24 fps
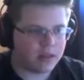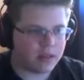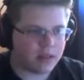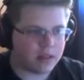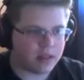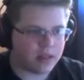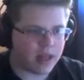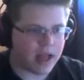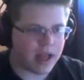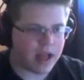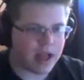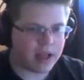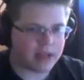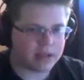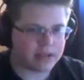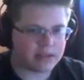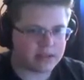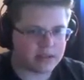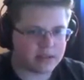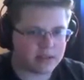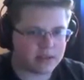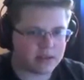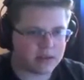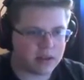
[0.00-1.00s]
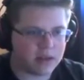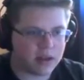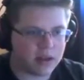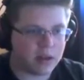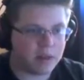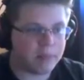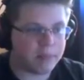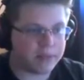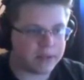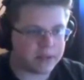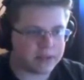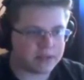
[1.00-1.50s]
that
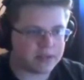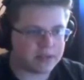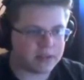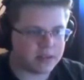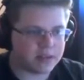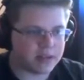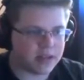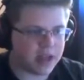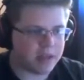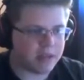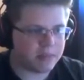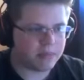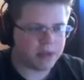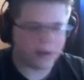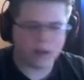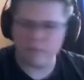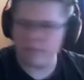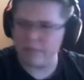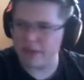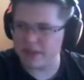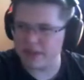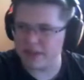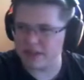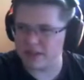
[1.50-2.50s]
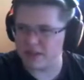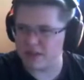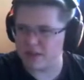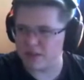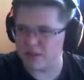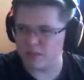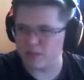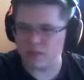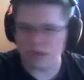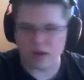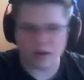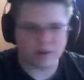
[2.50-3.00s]
compass, the time compass, or
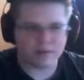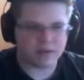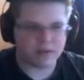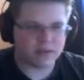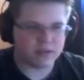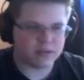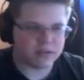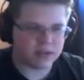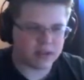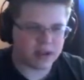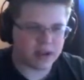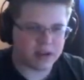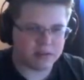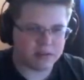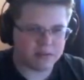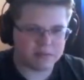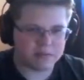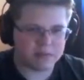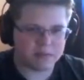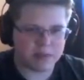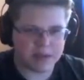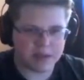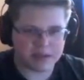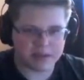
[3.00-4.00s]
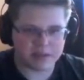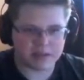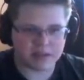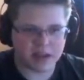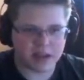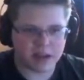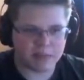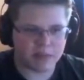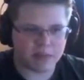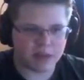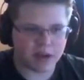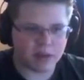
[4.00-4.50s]
whatever, time, space,
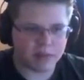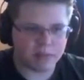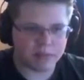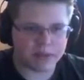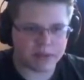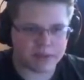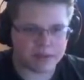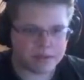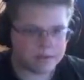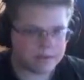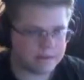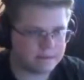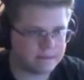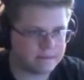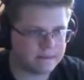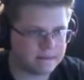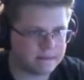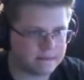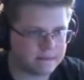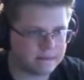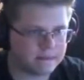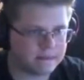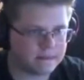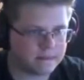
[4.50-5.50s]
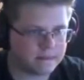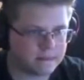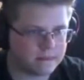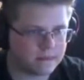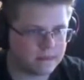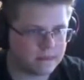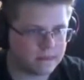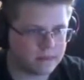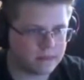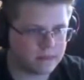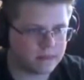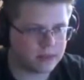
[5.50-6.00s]
time compass.
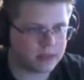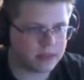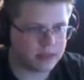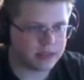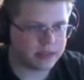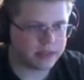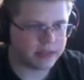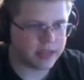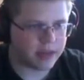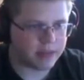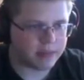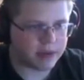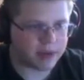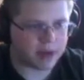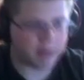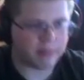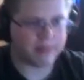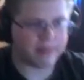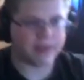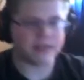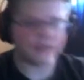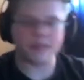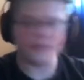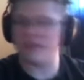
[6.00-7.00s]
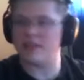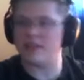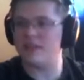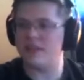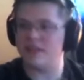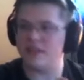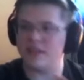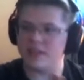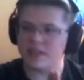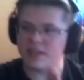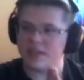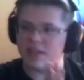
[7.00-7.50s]
Time compass.
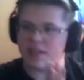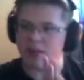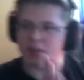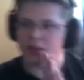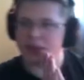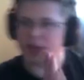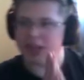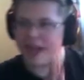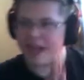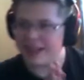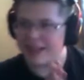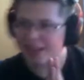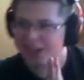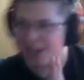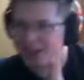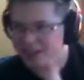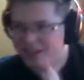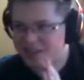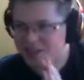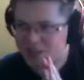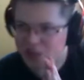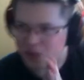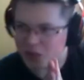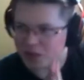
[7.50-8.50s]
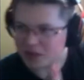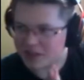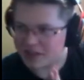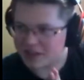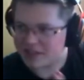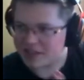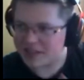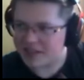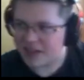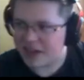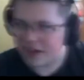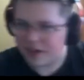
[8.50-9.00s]
Can we not let it get stolen
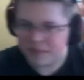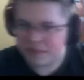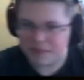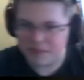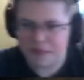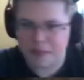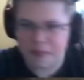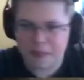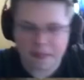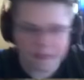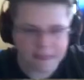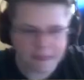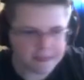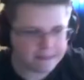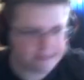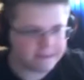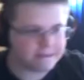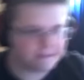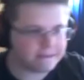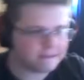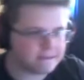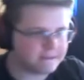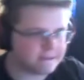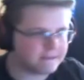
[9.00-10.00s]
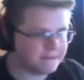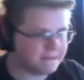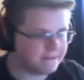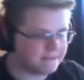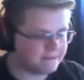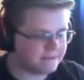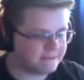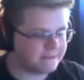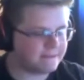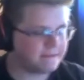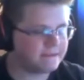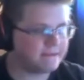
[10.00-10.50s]
this time? The
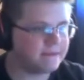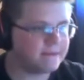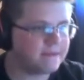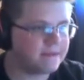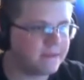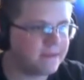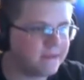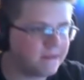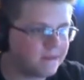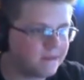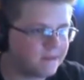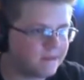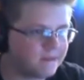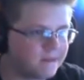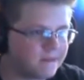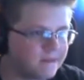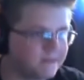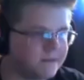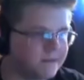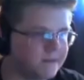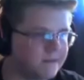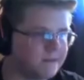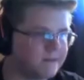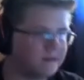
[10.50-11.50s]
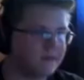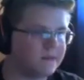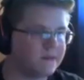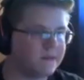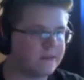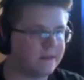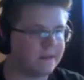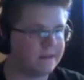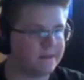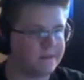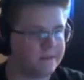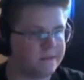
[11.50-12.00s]
compass! We
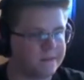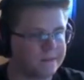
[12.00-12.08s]
did it!